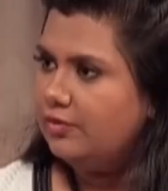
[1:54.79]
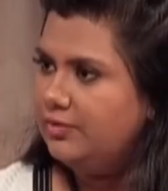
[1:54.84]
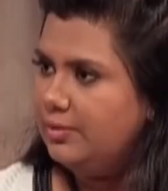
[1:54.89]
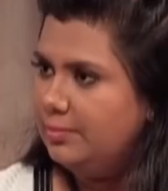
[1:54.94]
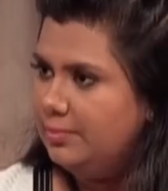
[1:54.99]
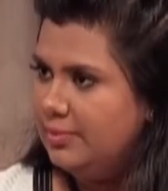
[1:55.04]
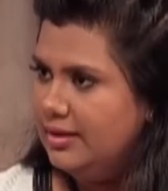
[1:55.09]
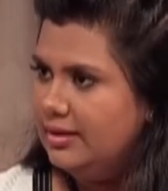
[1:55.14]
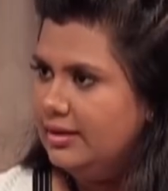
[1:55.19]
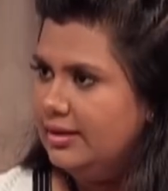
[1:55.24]

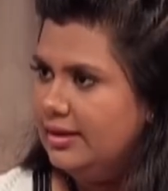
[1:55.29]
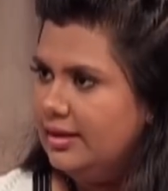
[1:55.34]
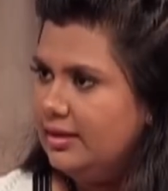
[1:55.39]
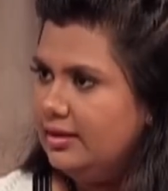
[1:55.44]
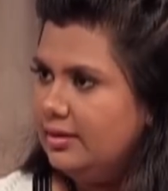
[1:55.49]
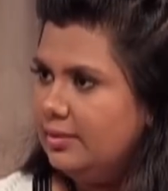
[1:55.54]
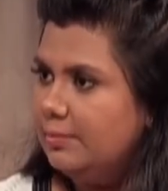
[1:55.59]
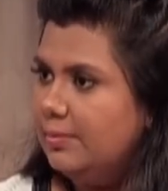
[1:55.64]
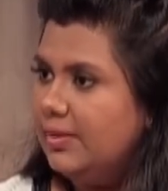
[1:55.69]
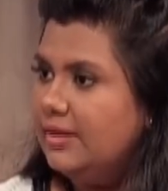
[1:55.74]
the
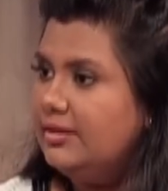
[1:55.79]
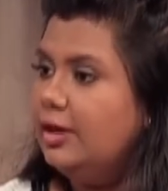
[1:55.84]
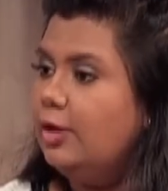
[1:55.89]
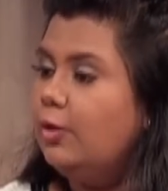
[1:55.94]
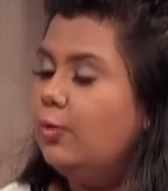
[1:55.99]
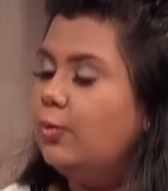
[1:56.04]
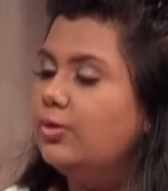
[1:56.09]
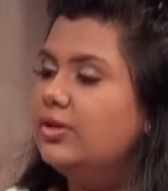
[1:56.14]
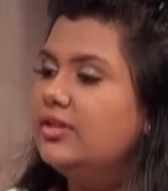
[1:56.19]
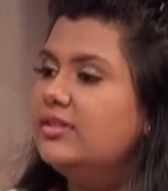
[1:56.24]
building, but they
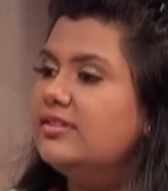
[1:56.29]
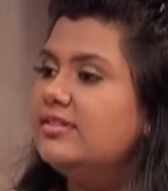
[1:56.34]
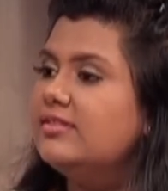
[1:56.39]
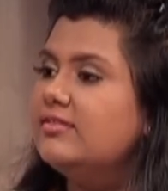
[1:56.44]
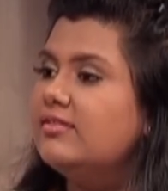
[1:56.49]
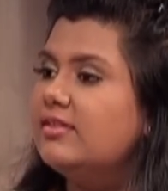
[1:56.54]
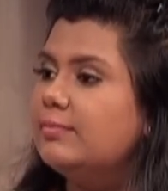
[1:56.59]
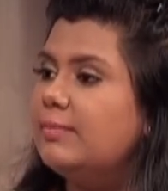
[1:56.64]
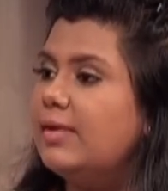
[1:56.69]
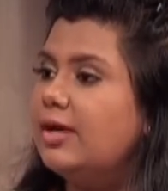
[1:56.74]
are owners
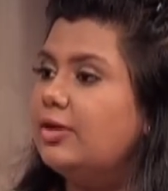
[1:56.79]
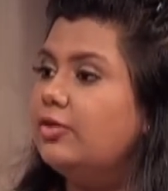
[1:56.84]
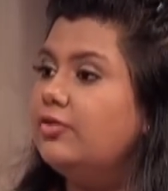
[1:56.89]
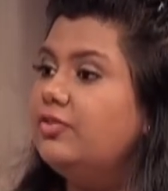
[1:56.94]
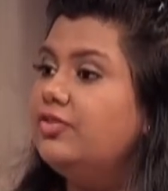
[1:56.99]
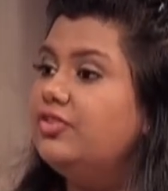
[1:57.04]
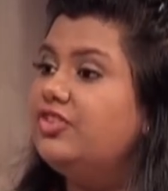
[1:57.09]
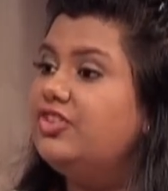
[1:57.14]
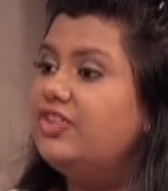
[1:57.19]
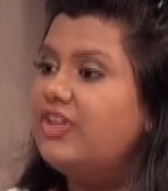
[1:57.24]
in respect
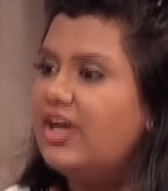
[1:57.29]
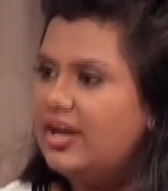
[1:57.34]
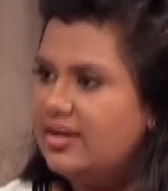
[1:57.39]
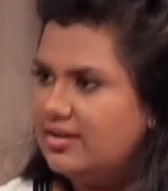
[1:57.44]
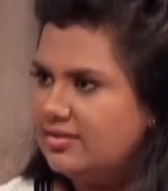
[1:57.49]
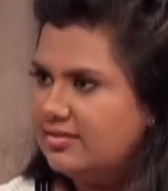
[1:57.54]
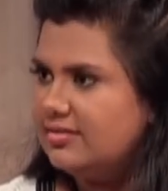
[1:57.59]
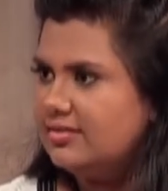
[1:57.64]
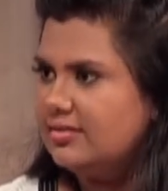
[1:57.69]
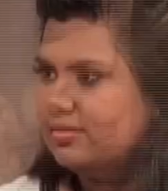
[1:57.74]
of shares